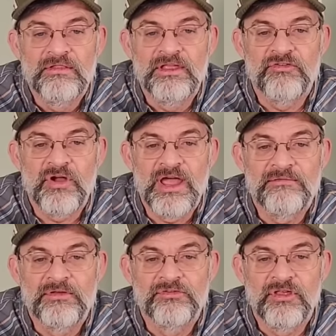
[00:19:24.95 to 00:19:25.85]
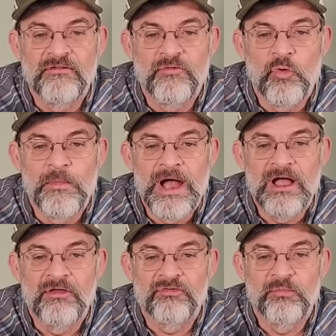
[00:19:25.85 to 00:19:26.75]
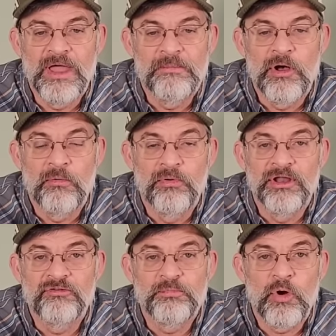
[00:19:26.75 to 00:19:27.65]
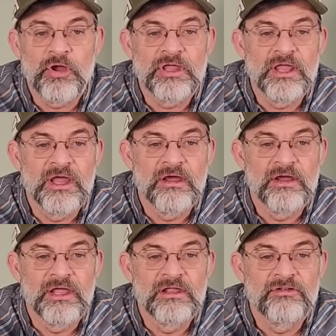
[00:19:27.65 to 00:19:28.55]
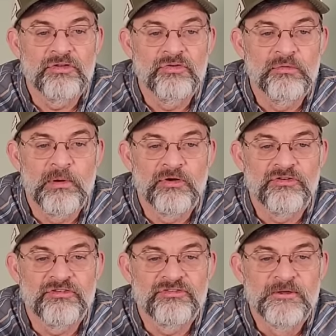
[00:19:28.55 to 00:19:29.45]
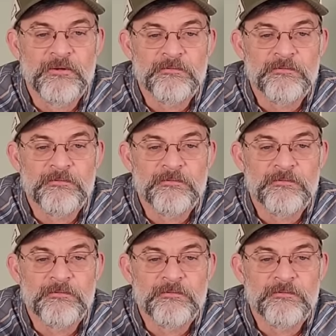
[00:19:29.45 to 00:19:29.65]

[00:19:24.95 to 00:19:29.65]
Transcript: that travels uh, four miles from Abol Bridge parking area to the Birches.